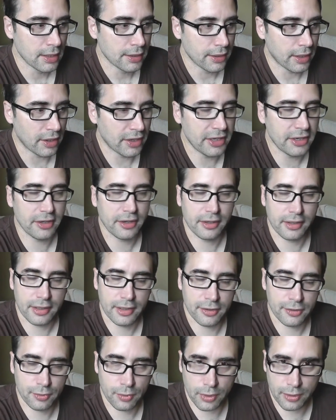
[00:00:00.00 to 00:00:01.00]
Now here
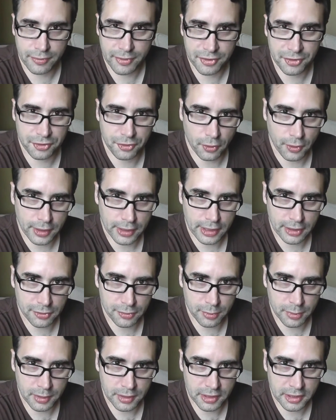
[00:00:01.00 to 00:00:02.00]
is where this story
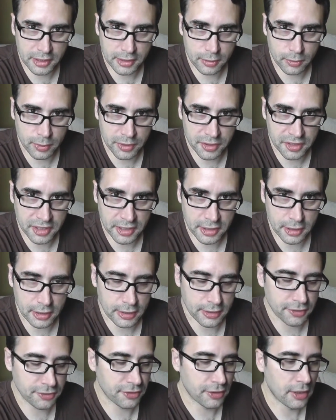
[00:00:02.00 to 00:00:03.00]
gets really
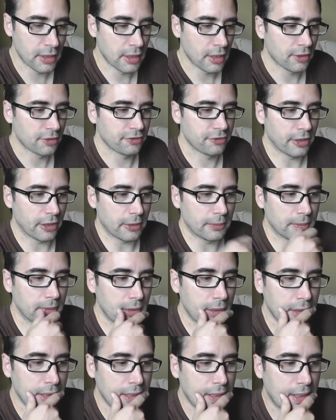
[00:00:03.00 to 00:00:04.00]
ridiculous. So
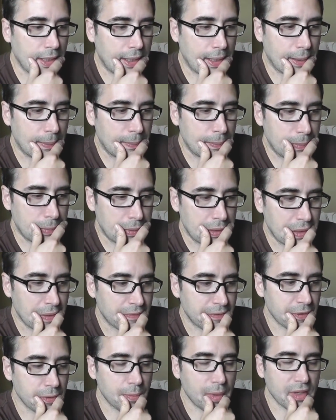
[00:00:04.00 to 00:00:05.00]
a
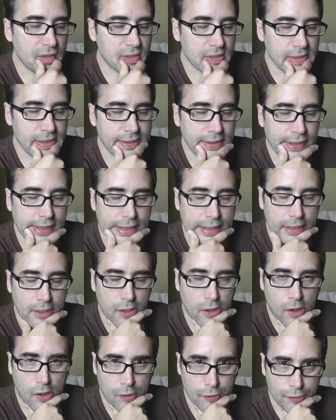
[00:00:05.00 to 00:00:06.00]
few months later, I get a
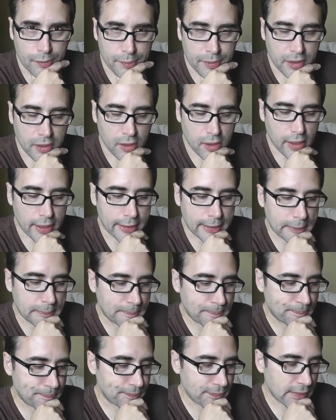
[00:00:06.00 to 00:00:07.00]
call from the client,
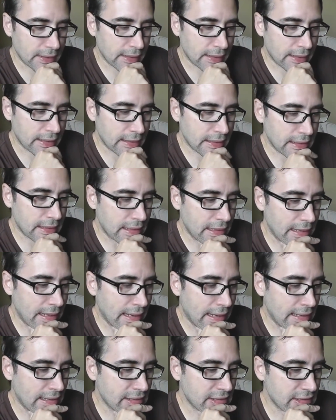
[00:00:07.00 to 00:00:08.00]

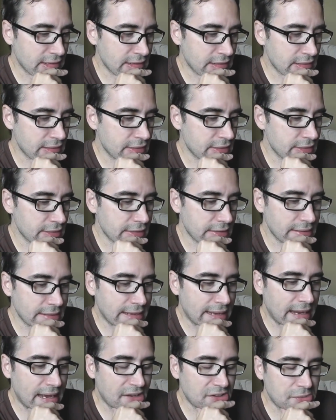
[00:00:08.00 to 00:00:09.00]
and he says, and
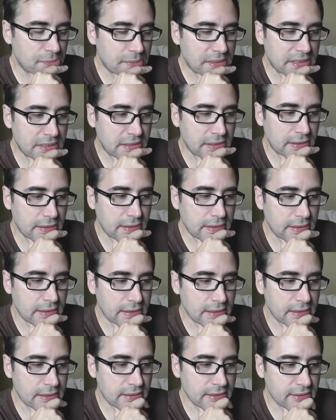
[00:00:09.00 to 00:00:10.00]
they asked me
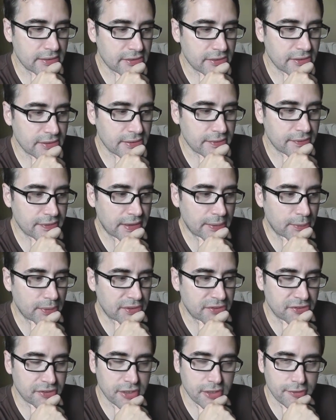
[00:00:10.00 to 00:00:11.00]
if I
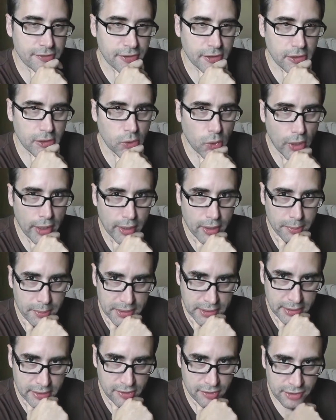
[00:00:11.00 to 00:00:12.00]
would see their lawyer
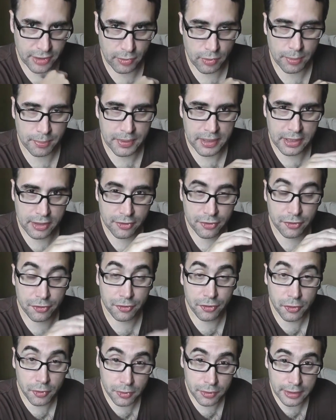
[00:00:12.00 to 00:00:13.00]
because they were being
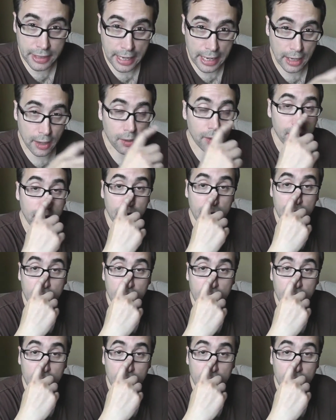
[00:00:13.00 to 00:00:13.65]
sued now